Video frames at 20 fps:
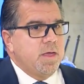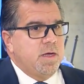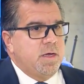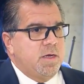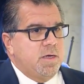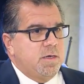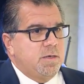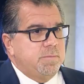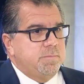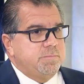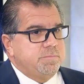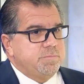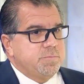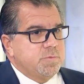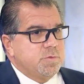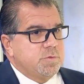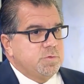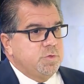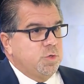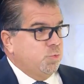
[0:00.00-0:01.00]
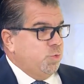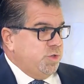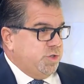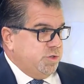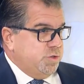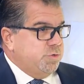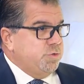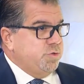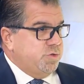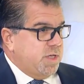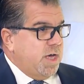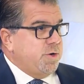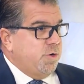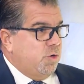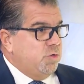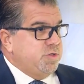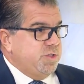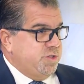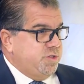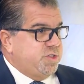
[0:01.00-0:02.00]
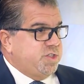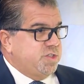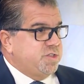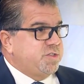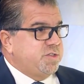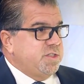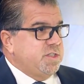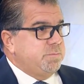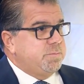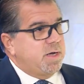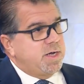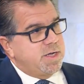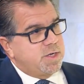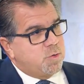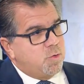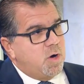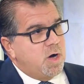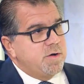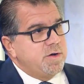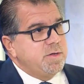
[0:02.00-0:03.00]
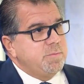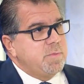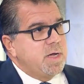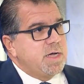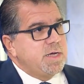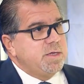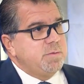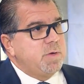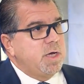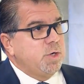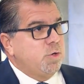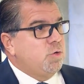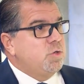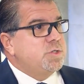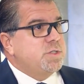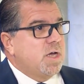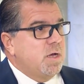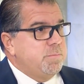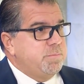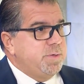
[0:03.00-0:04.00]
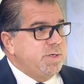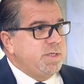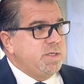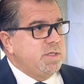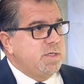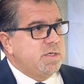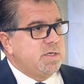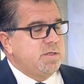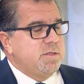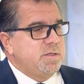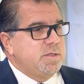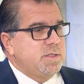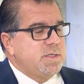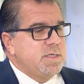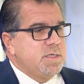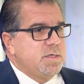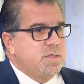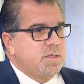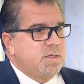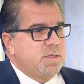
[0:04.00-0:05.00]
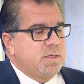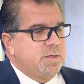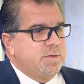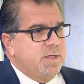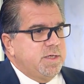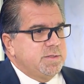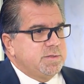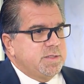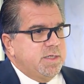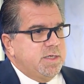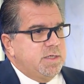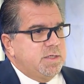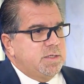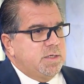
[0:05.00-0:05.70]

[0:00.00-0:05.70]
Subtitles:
Norwegian Cruise Line Holdings just did by acquiring my old company that